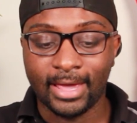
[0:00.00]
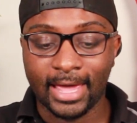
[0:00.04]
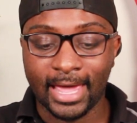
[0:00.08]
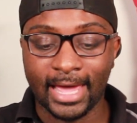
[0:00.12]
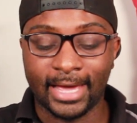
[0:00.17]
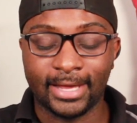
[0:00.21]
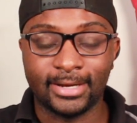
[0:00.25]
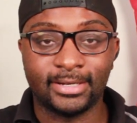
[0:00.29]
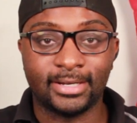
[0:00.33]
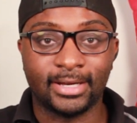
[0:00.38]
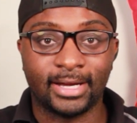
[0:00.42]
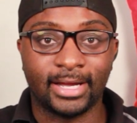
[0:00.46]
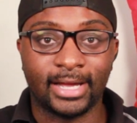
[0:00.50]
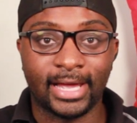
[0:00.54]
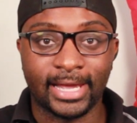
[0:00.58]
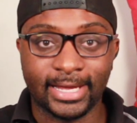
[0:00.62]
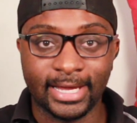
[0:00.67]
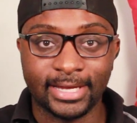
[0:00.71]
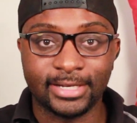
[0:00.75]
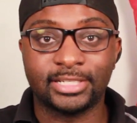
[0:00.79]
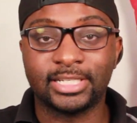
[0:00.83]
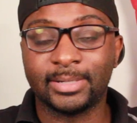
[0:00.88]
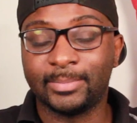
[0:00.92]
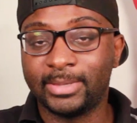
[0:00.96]
And
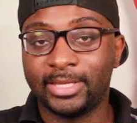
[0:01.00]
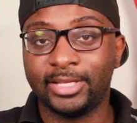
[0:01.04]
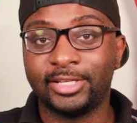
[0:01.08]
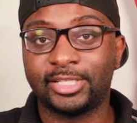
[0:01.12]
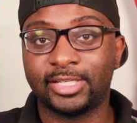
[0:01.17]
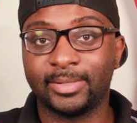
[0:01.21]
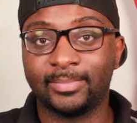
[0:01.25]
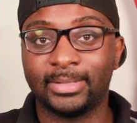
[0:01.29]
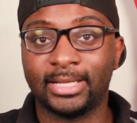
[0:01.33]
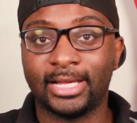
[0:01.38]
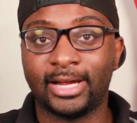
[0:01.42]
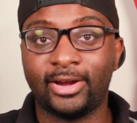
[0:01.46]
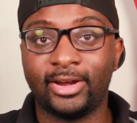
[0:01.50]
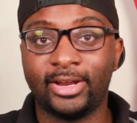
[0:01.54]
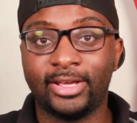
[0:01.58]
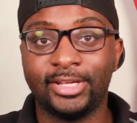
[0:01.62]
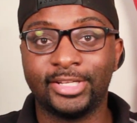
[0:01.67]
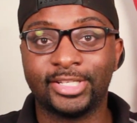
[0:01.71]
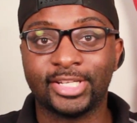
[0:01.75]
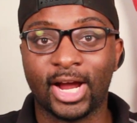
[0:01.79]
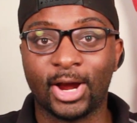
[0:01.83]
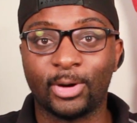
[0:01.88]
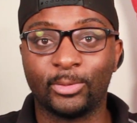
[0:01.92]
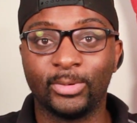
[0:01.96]
again, some of these
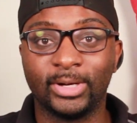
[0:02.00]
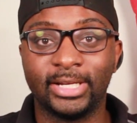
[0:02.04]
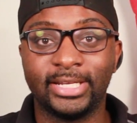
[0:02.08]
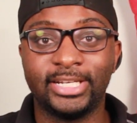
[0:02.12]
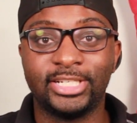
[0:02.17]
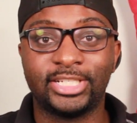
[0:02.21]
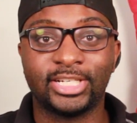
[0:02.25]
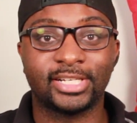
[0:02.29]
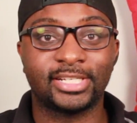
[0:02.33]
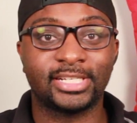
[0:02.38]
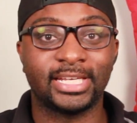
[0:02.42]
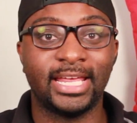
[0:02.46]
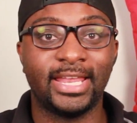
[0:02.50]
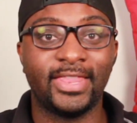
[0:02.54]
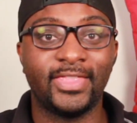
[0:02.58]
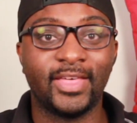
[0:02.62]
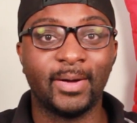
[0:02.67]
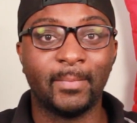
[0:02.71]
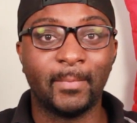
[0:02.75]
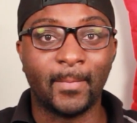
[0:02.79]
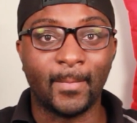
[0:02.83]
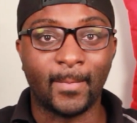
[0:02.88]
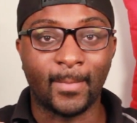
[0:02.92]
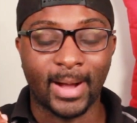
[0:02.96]
similarities are really just in
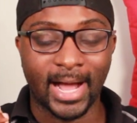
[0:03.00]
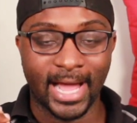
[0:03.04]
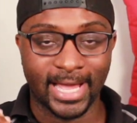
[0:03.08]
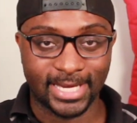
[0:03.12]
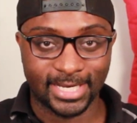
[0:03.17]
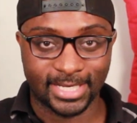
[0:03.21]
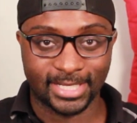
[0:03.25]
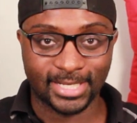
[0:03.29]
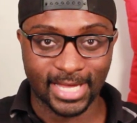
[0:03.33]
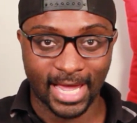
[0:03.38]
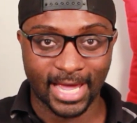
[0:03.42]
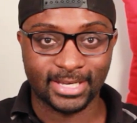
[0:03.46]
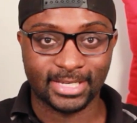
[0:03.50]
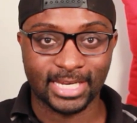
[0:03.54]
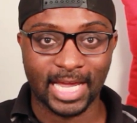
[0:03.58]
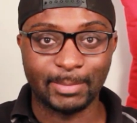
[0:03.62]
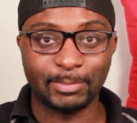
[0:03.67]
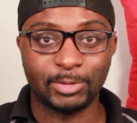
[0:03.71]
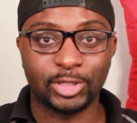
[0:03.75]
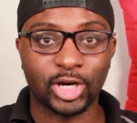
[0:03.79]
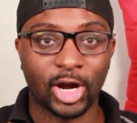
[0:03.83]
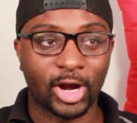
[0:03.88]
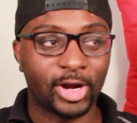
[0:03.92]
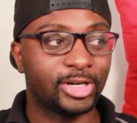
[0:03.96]
the mindset.
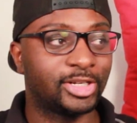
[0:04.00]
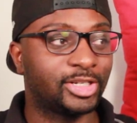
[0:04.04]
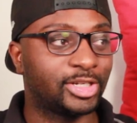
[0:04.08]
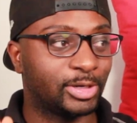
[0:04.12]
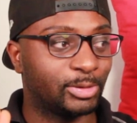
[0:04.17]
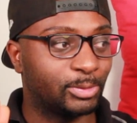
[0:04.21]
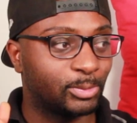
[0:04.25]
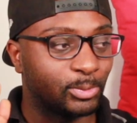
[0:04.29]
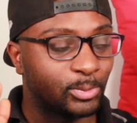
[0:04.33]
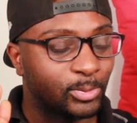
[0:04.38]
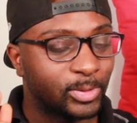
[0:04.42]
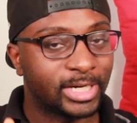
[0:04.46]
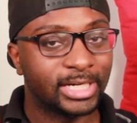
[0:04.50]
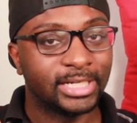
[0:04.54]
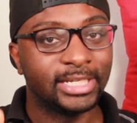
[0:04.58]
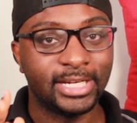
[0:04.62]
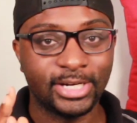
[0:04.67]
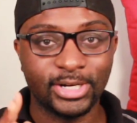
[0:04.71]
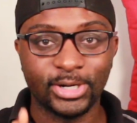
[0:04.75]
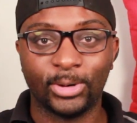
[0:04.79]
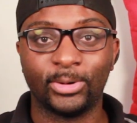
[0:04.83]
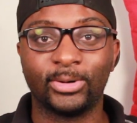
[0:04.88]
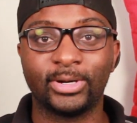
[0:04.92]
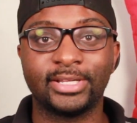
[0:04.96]
I'm starting to
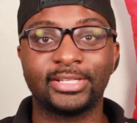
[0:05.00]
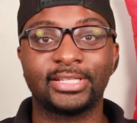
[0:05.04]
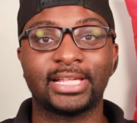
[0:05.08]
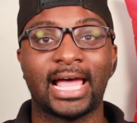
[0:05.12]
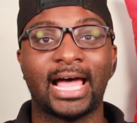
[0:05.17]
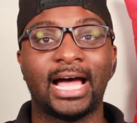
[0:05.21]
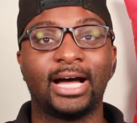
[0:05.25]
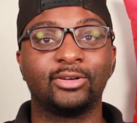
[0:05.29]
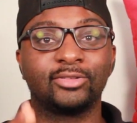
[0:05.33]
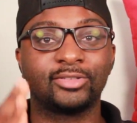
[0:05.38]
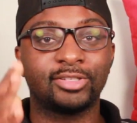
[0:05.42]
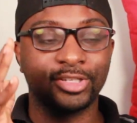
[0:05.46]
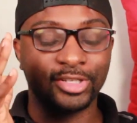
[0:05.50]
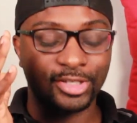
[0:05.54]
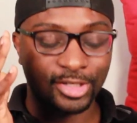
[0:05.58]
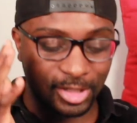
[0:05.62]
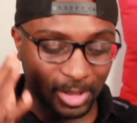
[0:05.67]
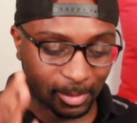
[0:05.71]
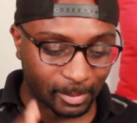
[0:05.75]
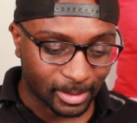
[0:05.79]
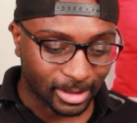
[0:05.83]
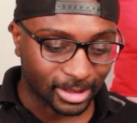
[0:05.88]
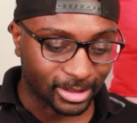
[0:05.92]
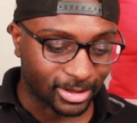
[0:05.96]
really notice how
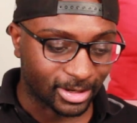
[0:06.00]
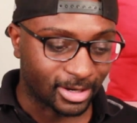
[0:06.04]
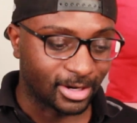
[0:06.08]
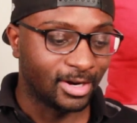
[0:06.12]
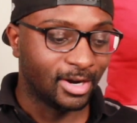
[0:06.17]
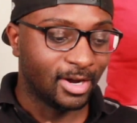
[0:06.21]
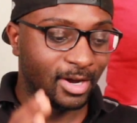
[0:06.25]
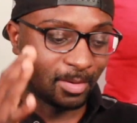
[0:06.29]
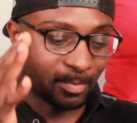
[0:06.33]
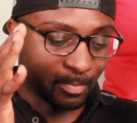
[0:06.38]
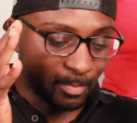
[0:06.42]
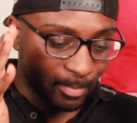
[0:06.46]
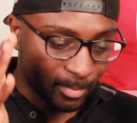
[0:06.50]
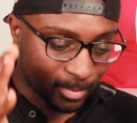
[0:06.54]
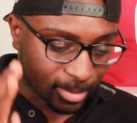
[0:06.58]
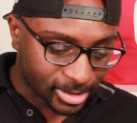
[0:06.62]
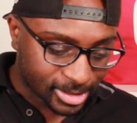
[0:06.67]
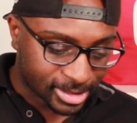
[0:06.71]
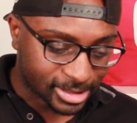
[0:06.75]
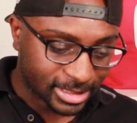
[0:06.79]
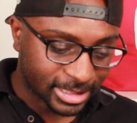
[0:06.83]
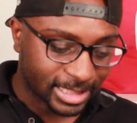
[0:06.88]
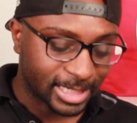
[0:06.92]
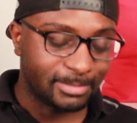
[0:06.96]
similar
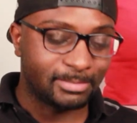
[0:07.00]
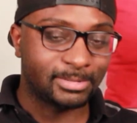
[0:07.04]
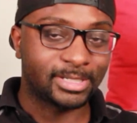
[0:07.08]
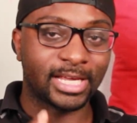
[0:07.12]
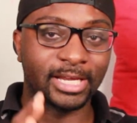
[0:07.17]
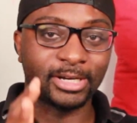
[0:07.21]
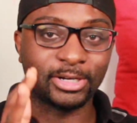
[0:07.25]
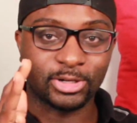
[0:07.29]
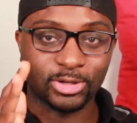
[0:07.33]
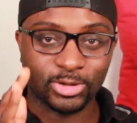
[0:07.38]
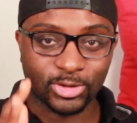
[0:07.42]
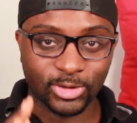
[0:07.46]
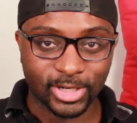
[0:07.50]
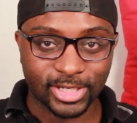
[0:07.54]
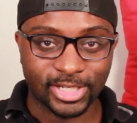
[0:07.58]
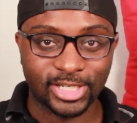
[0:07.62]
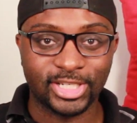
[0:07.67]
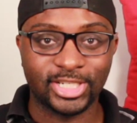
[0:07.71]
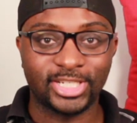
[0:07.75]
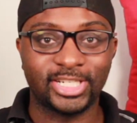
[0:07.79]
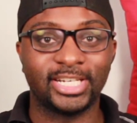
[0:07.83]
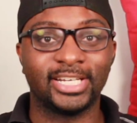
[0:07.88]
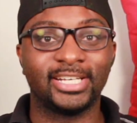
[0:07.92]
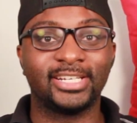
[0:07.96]
Muslims and
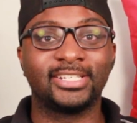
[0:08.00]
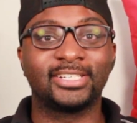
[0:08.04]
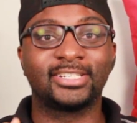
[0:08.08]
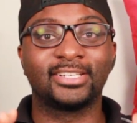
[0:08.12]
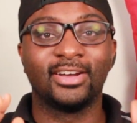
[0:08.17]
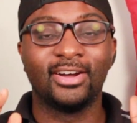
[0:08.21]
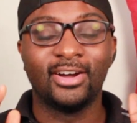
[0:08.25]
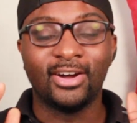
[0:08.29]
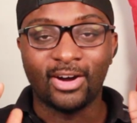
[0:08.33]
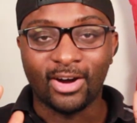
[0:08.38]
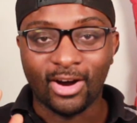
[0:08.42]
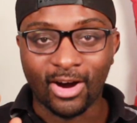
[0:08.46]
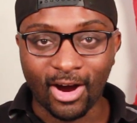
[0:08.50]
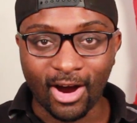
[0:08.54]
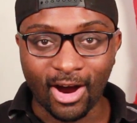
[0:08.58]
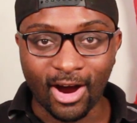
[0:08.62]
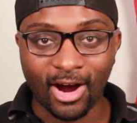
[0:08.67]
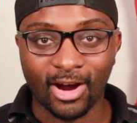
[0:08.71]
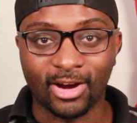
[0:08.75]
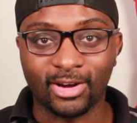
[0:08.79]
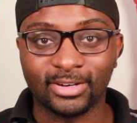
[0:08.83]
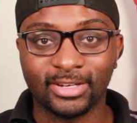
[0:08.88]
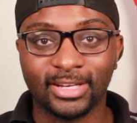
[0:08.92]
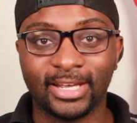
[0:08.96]
Christians
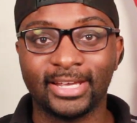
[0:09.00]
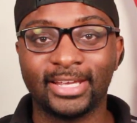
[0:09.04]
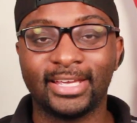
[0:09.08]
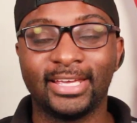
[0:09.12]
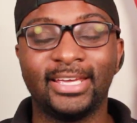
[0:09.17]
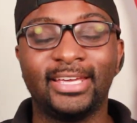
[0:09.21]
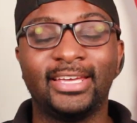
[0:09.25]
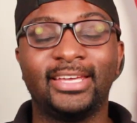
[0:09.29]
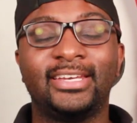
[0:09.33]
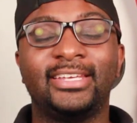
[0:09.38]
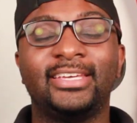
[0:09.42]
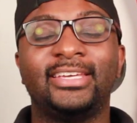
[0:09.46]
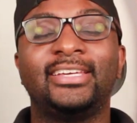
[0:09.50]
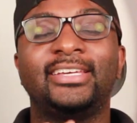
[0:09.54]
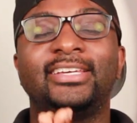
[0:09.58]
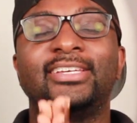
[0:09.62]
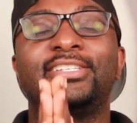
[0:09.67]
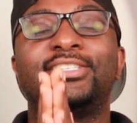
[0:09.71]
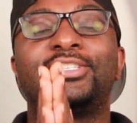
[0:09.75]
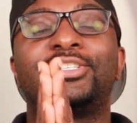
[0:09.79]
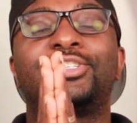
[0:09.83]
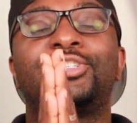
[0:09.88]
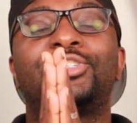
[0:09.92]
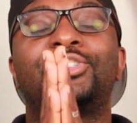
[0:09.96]
are. Like, it
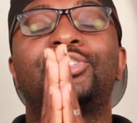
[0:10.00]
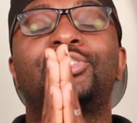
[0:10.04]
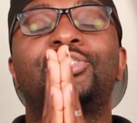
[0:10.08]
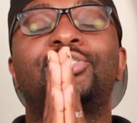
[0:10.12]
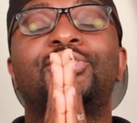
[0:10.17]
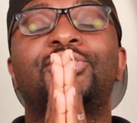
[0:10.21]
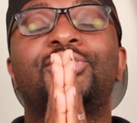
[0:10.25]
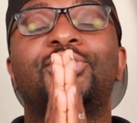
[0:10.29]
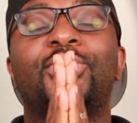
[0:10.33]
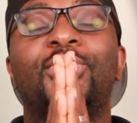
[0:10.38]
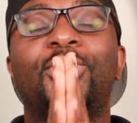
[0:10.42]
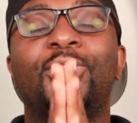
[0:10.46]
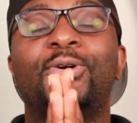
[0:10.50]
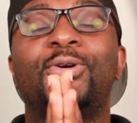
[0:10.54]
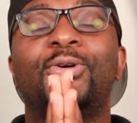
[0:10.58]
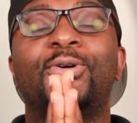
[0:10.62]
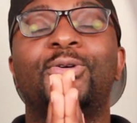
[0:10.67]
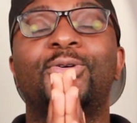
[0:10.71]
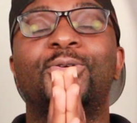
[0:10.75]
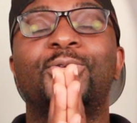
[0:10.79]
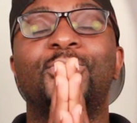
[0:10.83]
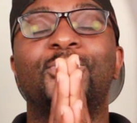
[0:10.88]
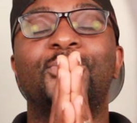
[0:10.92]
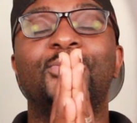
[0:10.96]
is
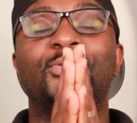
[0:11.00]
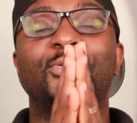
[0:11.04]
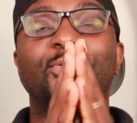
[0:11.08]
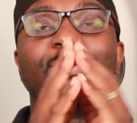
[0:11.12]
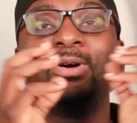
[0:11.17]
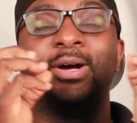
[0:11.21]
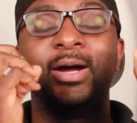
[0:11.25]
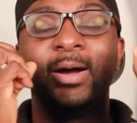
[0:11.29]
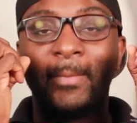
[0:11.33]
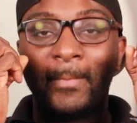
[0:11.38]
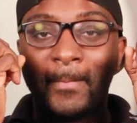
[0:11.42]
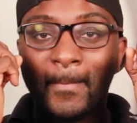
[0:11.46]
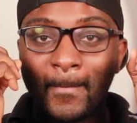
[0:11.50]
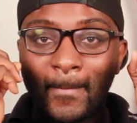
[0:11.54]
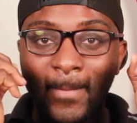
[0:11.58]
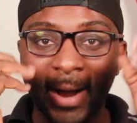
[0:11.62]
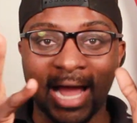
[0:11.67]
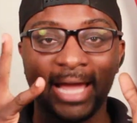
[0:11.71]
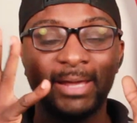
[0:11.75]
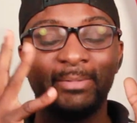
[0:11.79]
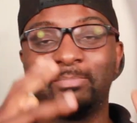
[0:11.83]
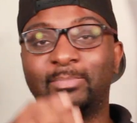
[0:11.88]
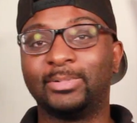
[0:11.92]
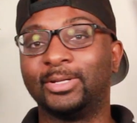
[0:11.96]
so
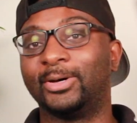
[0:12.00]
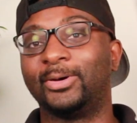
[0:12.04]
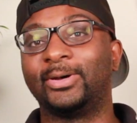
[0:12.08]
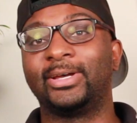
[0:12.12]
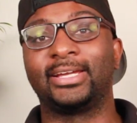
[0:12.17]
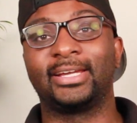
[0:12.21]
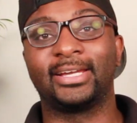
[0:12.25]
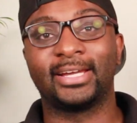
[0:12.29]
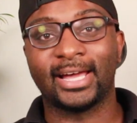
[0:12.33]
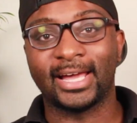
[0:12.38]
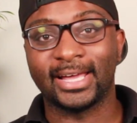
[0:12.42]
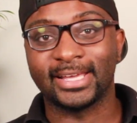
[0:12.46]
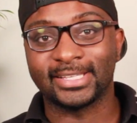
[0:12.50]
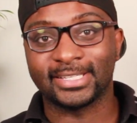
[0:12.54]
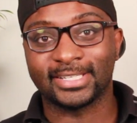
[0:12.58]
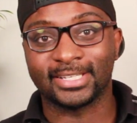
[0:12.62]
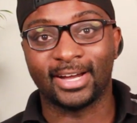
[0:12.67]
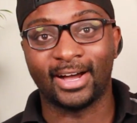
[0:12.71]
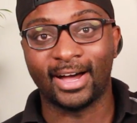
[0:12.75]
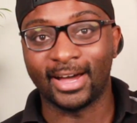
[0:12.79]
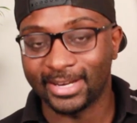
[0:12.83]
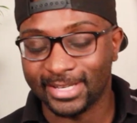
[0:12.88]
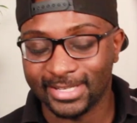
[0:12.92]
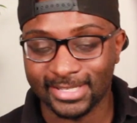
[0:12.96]
mind-blowing, guys,
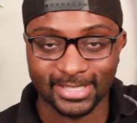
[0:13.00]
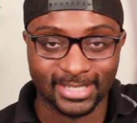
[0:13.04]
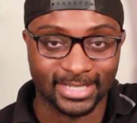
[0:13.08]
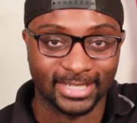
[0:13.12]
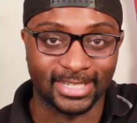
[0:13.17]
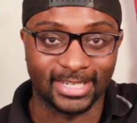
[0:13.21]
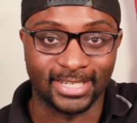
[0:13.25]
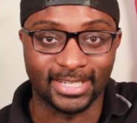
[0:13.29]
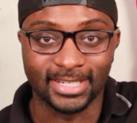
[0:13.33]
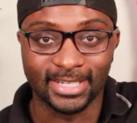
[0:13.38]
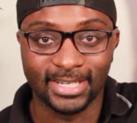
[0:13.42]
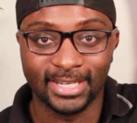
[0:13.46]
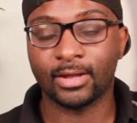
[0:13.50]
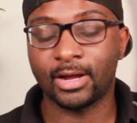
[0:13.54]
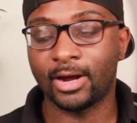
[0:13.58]
honestly.